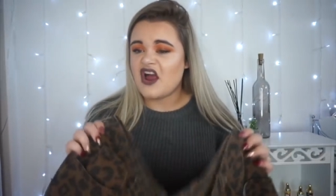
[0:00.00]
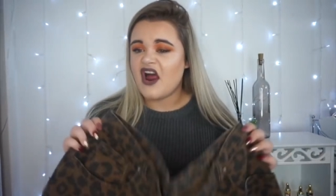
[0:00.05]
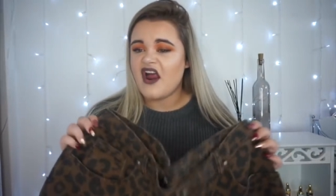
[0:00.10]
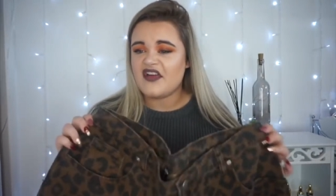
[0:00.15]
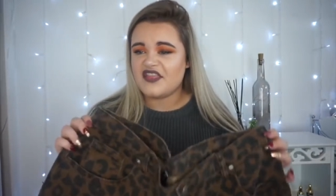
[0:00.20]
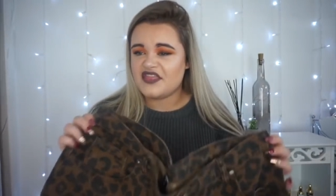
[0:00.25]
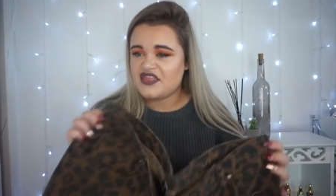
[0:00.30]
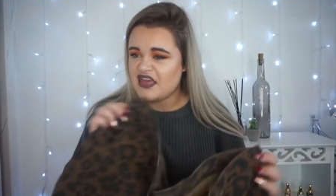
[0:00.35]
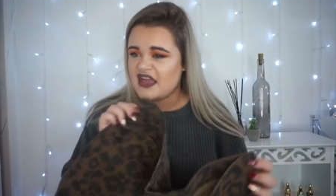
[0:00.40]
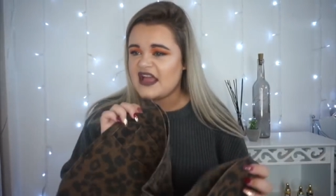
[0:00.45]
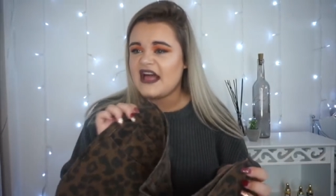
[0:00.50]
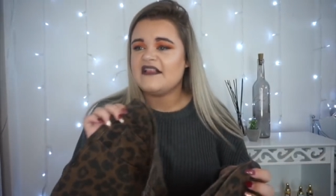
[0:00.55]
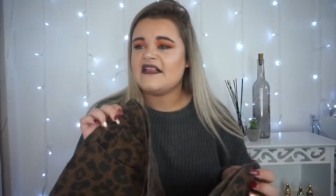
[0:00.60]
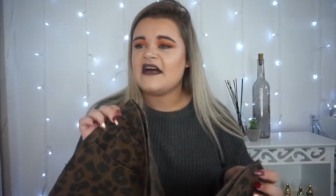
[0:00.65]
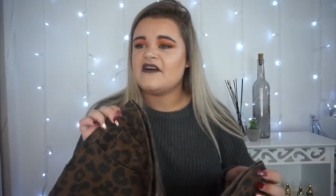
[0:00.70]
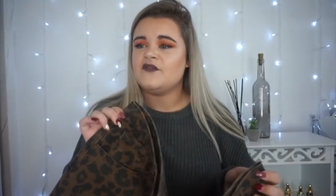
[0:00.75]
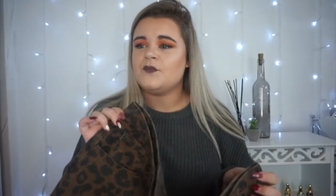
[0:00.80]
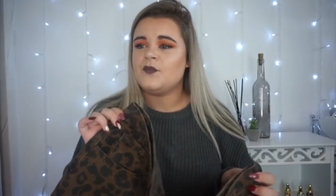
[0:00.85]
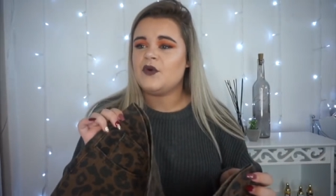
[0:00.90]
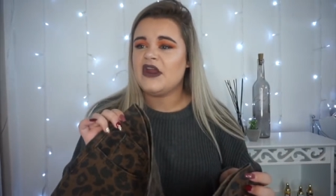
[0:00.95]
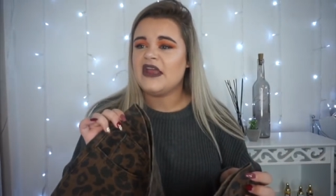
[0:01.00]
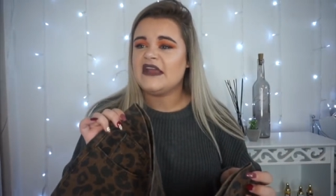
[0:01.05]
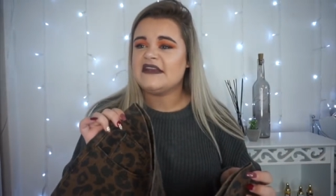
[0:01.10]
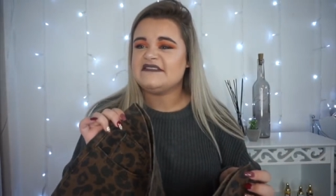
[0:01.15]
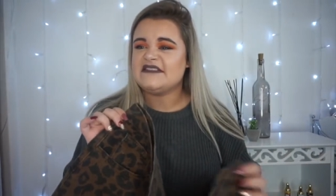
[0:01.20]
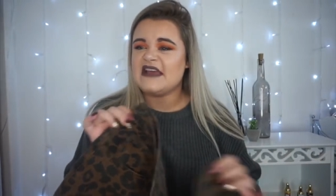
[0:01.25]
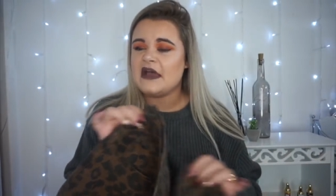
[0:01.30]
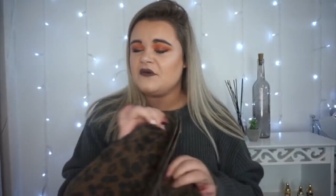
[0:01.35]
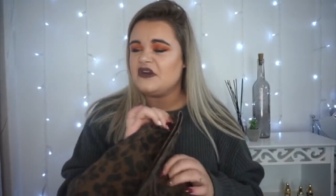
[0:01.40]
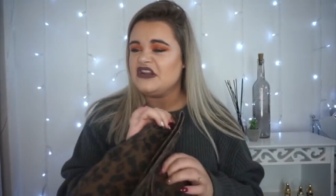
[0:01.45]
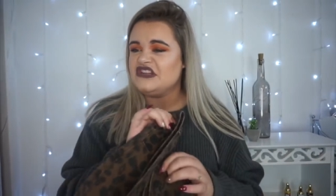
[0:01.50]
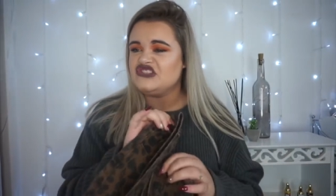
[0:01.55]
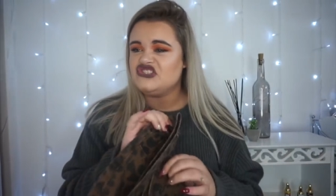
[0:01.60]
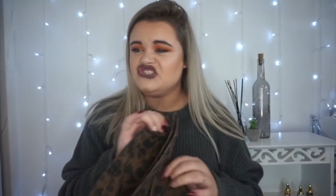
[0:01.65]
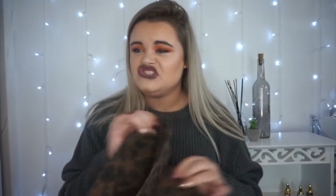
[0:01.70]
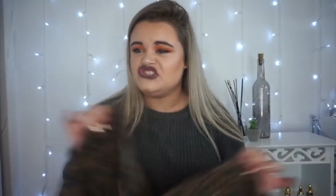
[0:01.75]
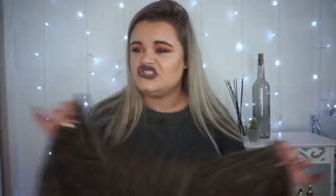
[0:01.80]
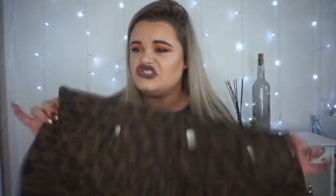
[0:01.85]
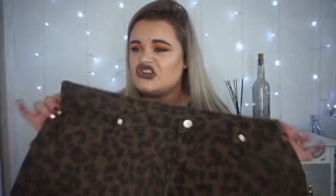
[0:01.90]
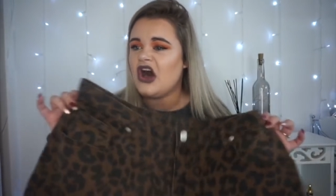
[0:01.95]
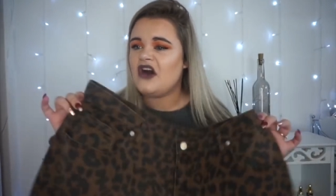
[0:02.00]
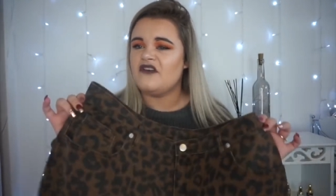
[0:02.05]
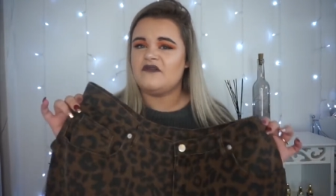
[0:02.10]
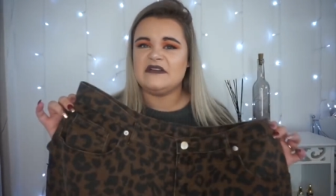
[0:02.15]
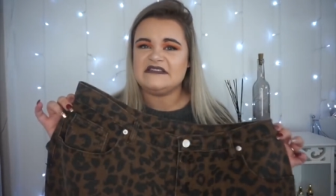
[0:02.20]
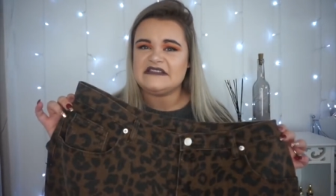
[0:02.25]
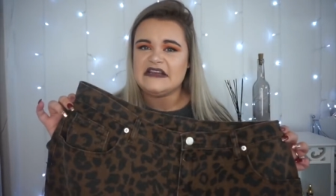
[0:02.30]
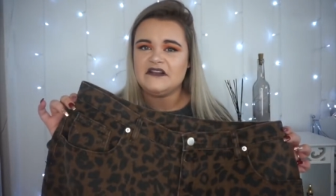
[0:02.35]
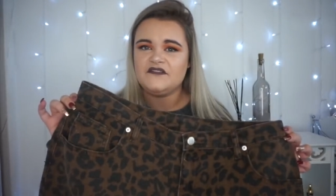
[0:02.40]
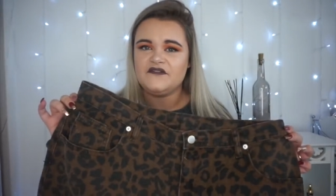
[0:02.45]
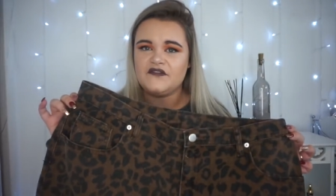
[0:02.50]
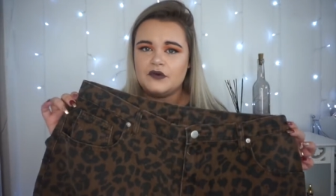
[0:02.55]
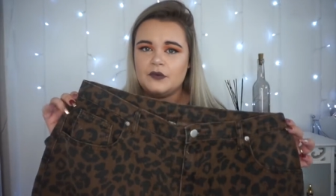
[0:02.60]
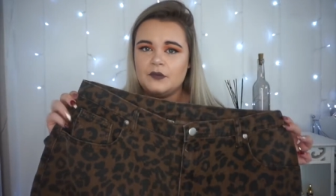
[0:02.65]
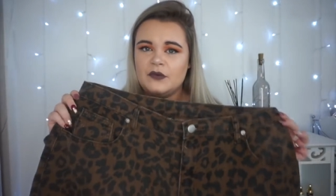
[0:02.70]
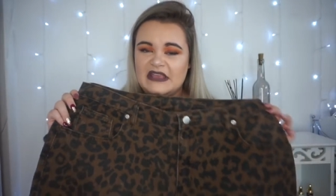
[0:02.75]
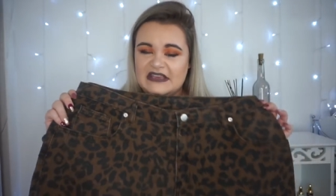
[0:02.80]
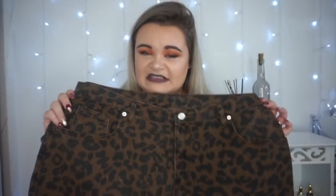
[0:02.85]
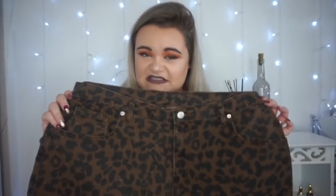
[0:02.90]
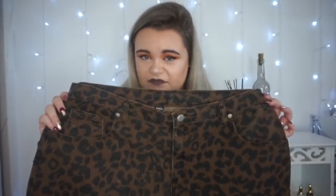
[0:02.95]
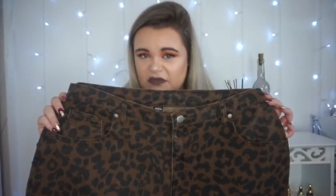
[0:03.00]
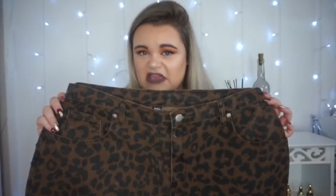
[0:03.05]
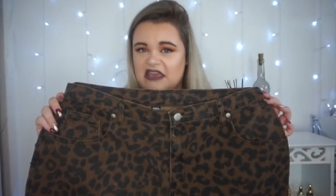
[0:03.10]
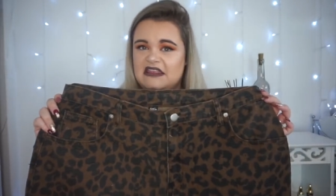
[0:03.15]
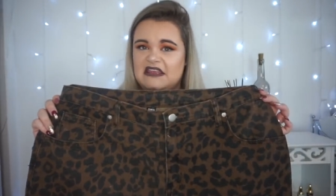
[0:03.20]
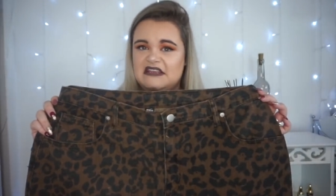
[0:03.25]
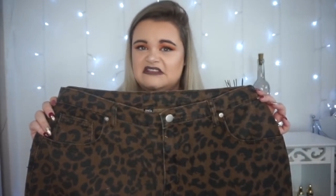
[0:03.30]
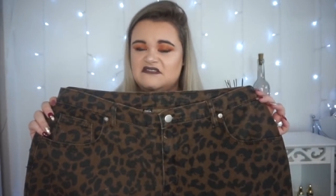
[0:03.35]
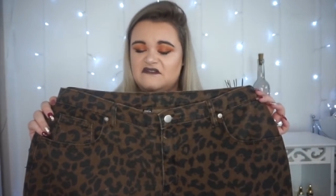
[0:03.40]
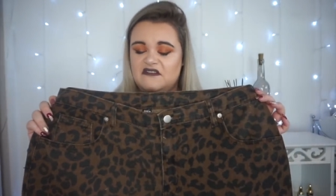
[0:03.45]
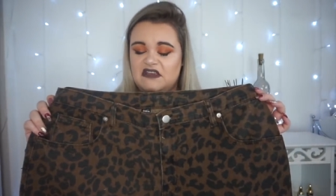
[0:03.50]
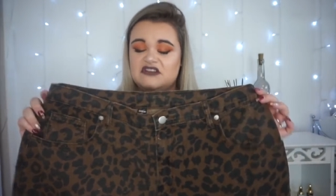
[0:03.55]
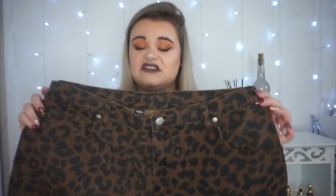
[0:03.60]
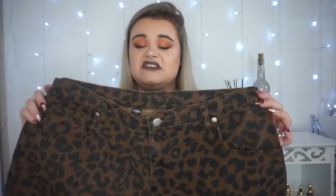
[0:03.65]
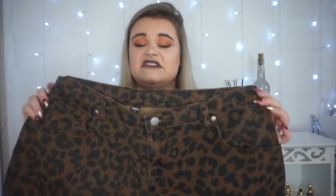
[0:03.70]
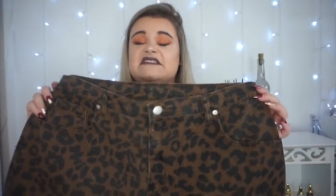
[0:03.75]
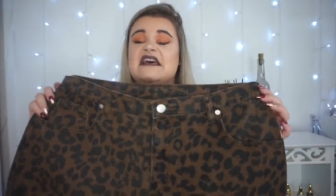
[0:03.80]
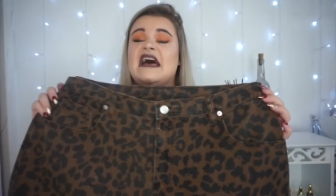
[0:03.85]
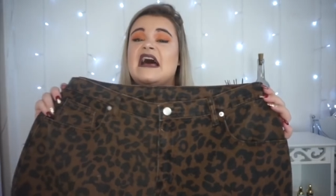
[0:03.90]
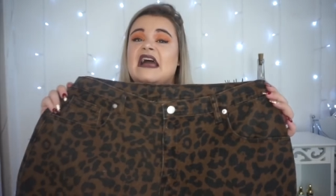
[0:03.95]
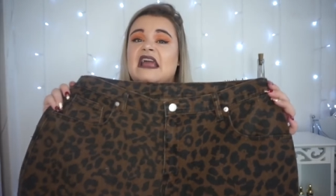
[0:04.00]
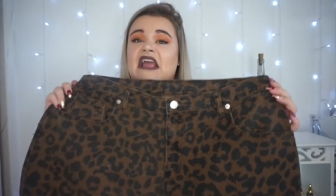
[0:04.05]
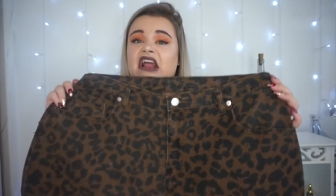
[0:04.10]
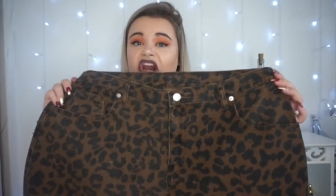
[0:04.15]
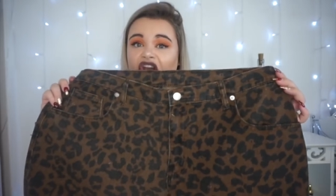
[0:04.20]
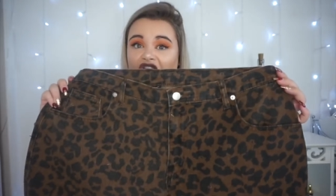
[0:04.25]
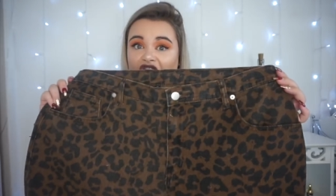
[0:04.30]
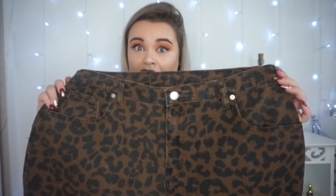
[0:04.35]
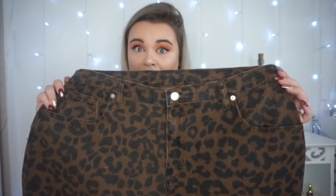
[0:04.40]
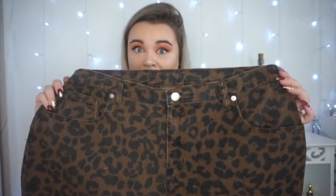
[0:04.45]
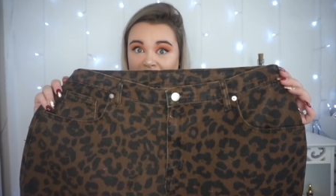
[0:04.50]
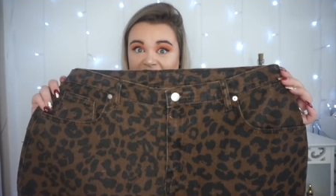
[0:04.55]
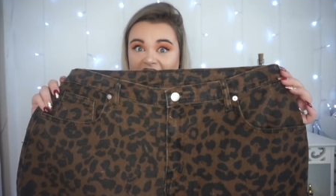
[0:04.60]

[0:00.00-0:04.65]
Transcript: I think I'll have a breakdown and starve myself for a week to make this fit, because I love